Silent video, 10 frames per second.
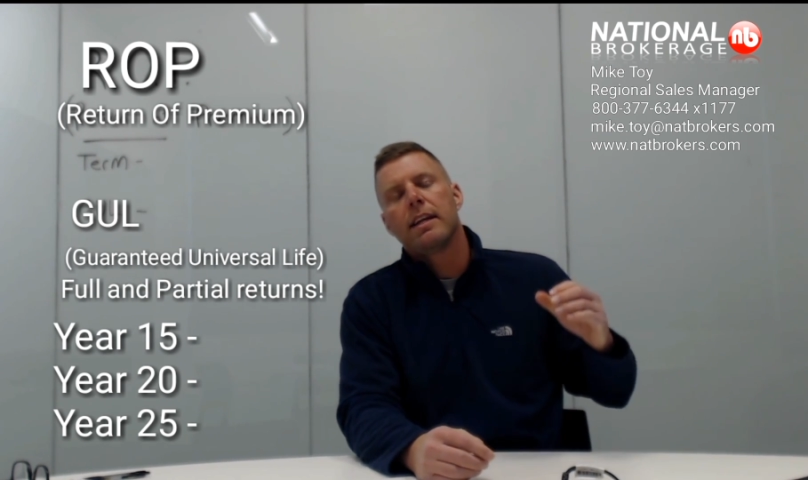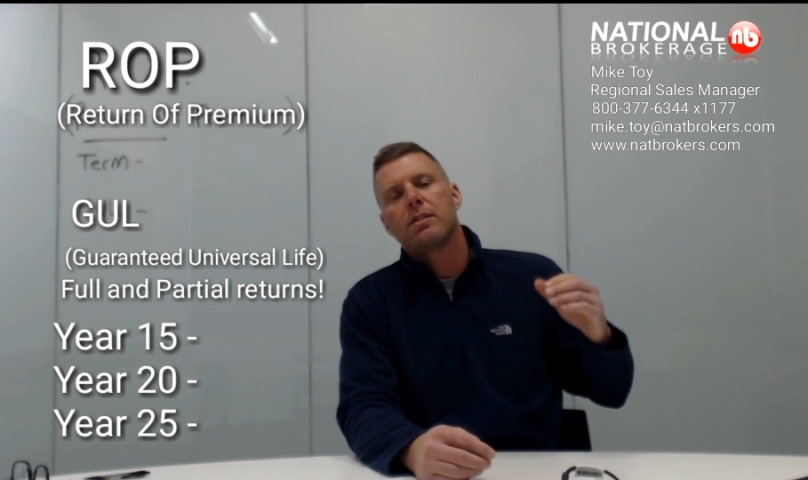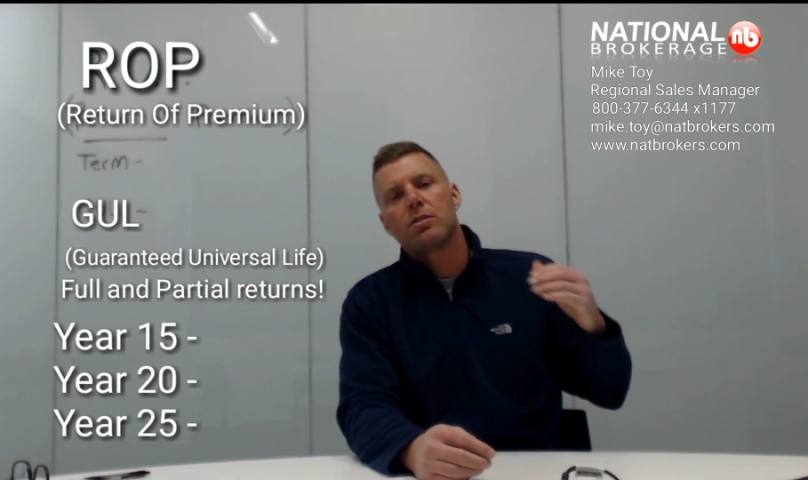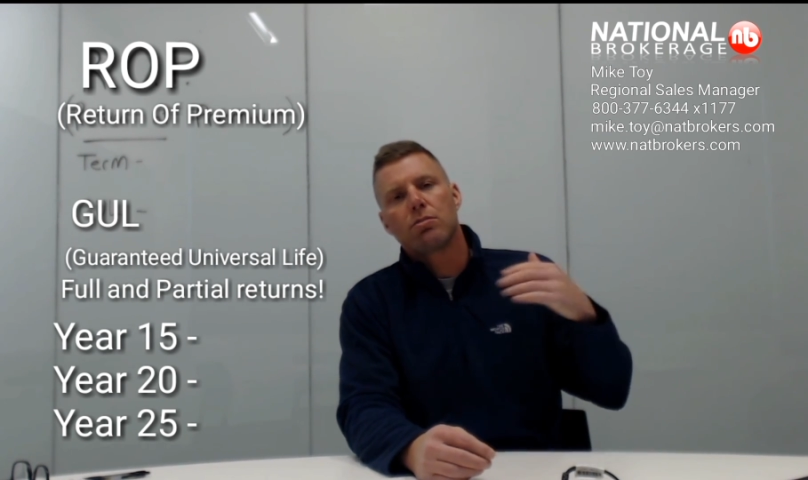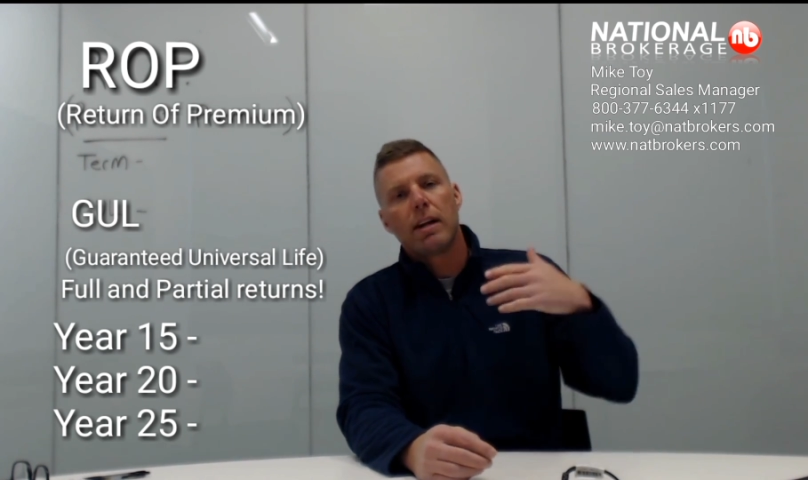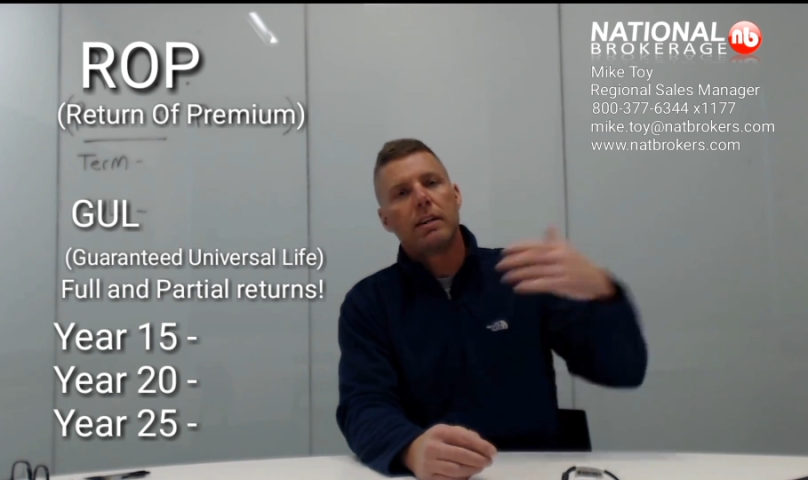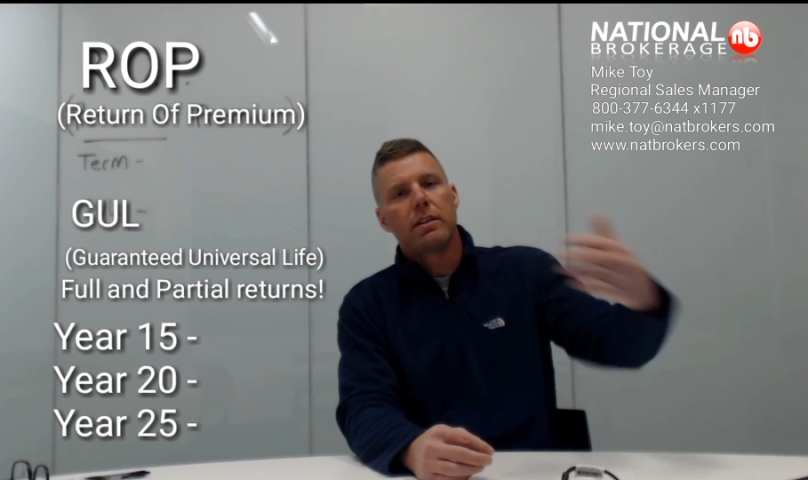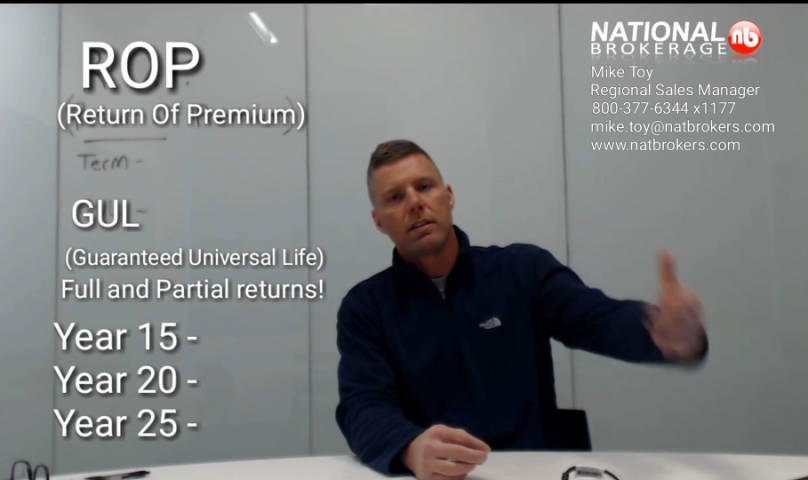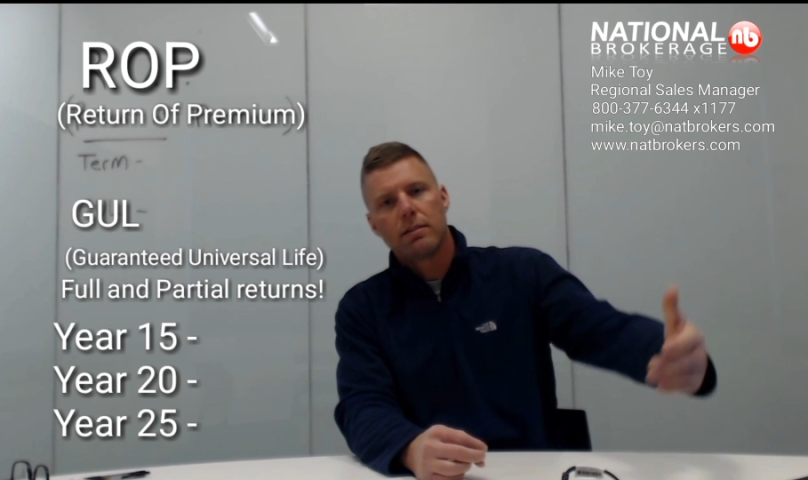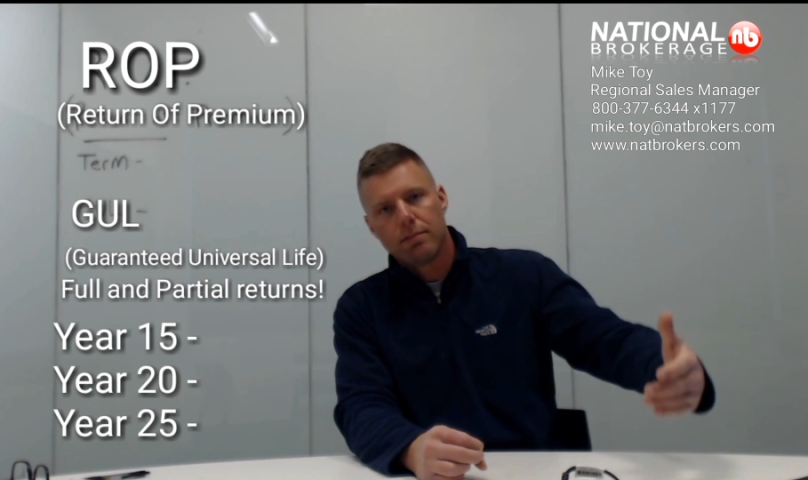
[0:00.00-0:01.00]
a
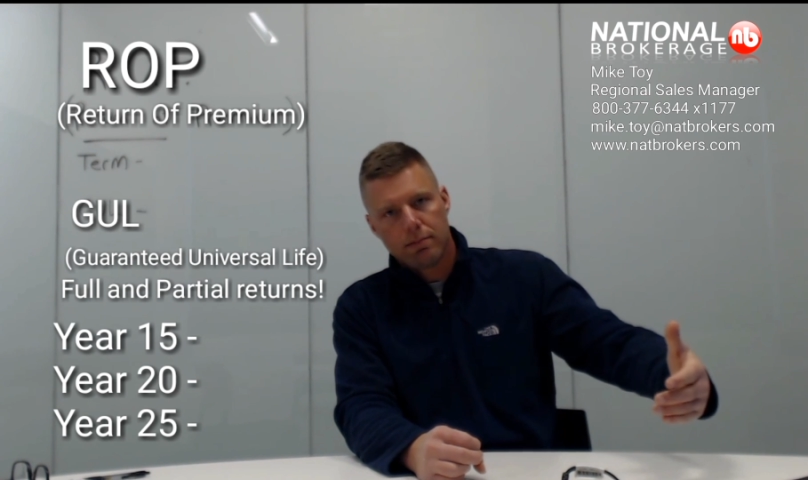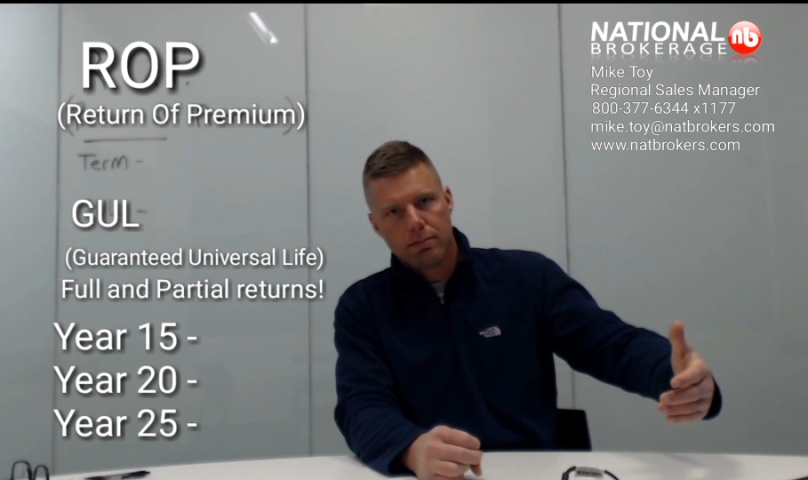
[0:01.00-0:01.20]
surrender